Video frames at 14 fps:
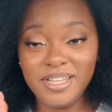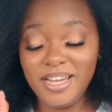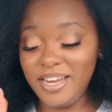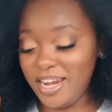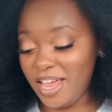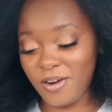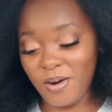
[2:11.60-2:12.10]

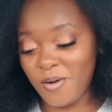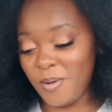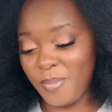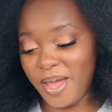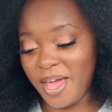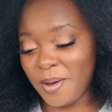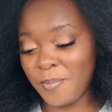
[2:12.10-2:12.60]
it ain't growing
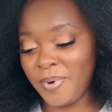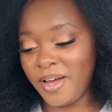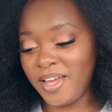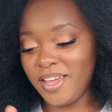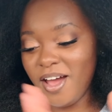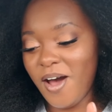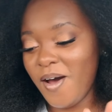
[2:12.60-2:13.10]
back.
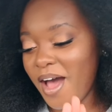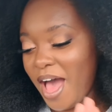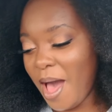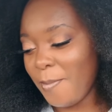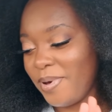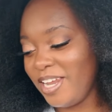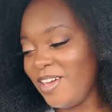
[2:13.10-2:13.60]
But y'all,
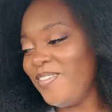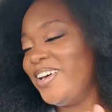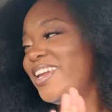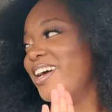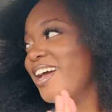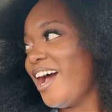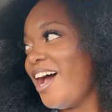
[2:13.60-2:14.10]
I believe in
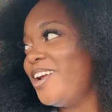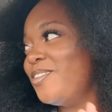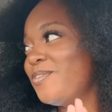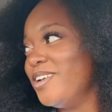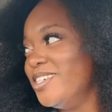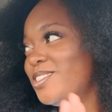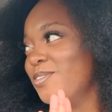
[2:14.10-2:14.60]
the God of
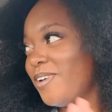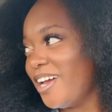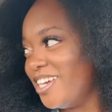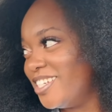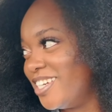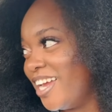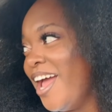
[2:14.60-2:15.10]

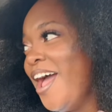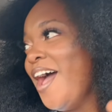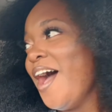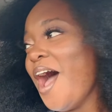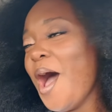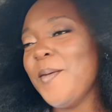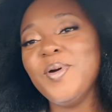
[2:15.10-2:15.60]
restoration.
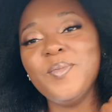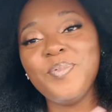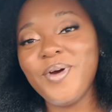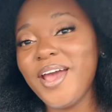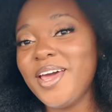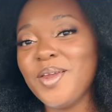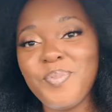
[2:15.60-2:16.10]
I've been
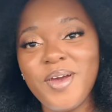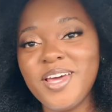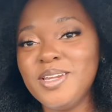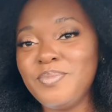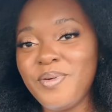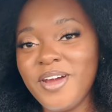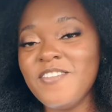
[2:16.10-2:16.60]
praying and praying
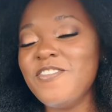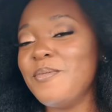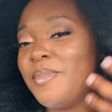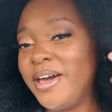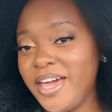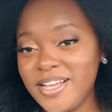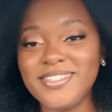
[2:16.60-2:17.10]
and praying for
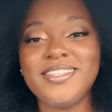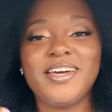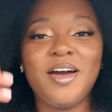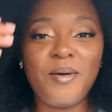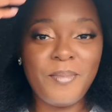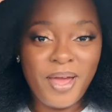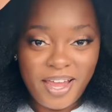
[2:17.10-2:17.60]
my edges to
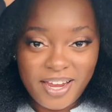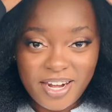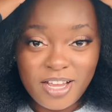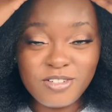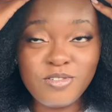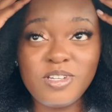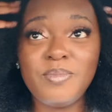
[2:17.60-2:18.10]
come back, and
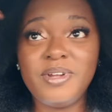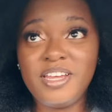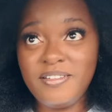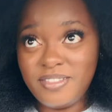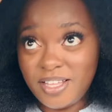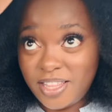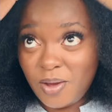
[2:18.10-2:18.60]
I truly
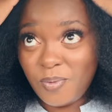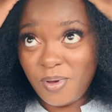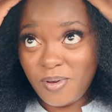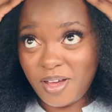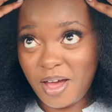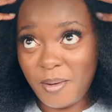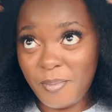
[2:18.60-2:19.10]
believe that they
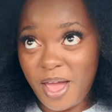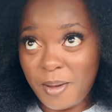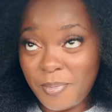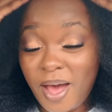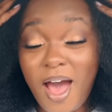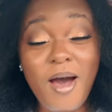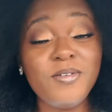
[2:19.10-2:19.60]
will come back,
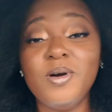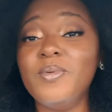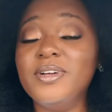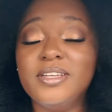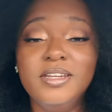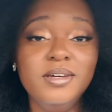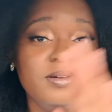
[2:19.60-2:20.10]
but I don't know
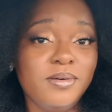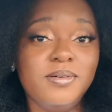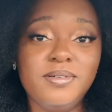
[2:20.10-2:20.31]
what to do.